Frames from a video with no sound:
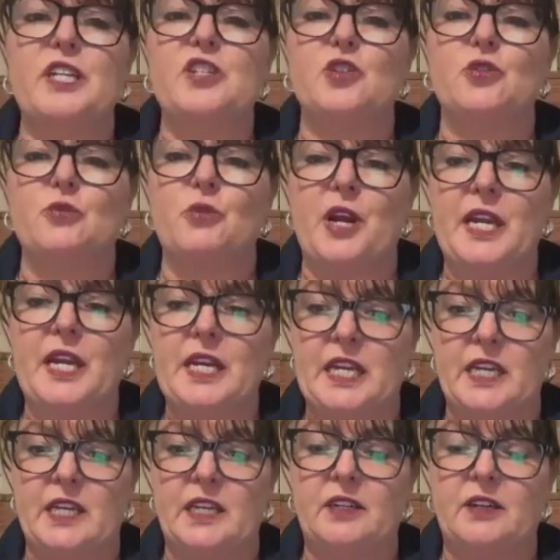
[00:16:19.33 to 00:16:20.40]
any
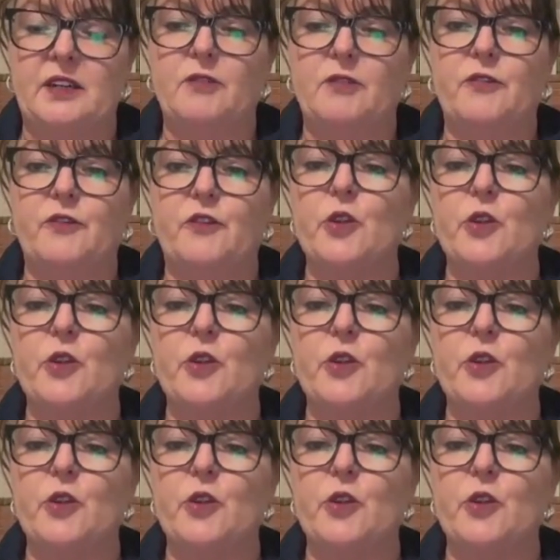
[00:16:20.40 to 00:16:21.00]
training for